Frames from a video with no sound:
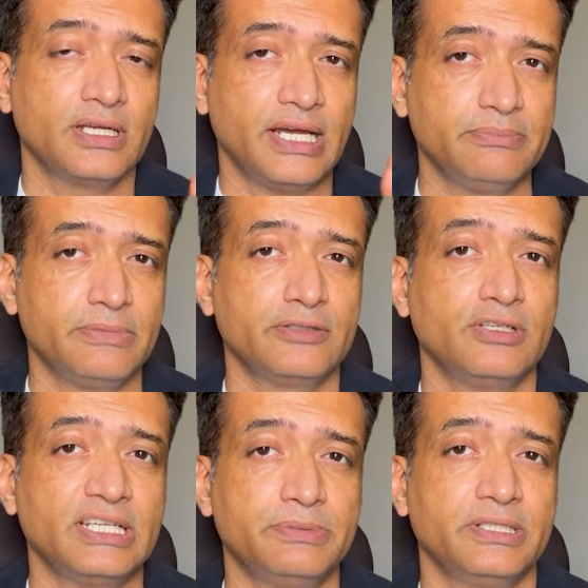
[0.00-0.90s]
and
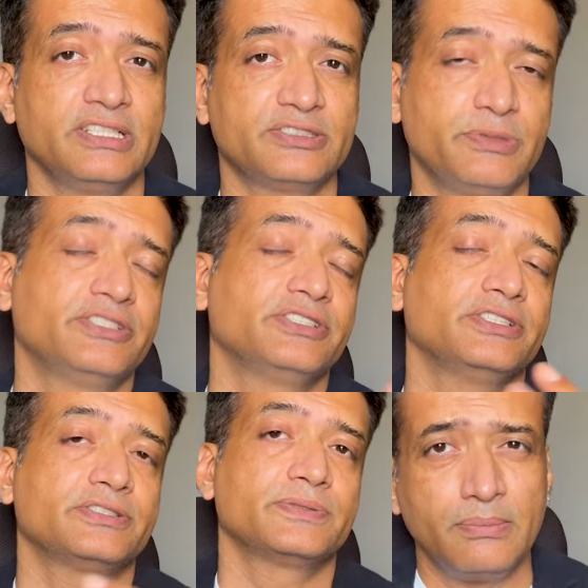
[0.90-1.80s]
manually updating
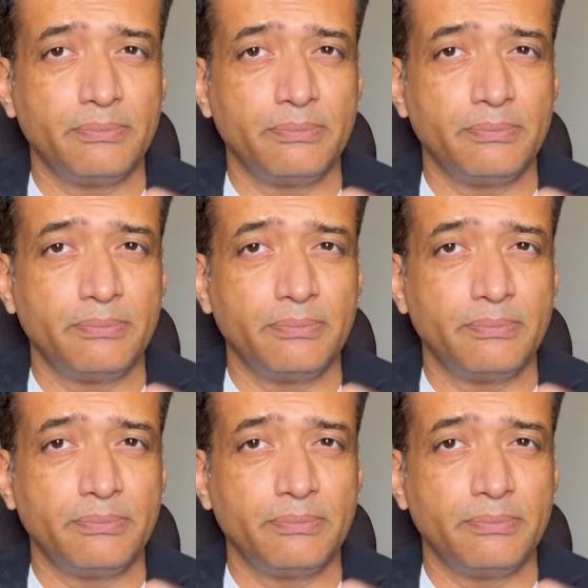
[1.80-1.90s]
spreadsheets.